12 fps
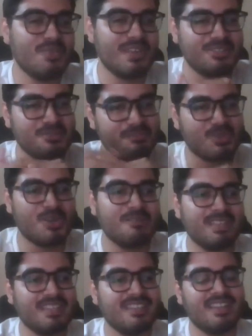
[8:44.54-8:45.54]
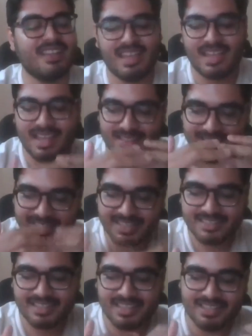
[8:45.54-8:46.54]
went to Brøndby, and
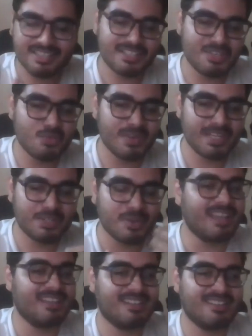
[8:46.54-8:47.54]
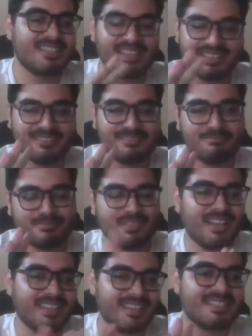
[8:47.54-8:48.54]
then later you went to Hellas.
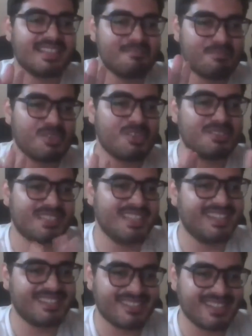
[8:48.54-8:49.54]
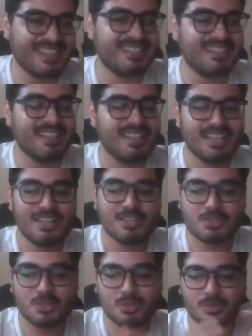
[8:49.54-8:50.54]
I guess I'm pronouncing it right.
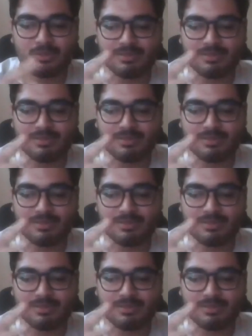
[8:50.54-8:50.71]
So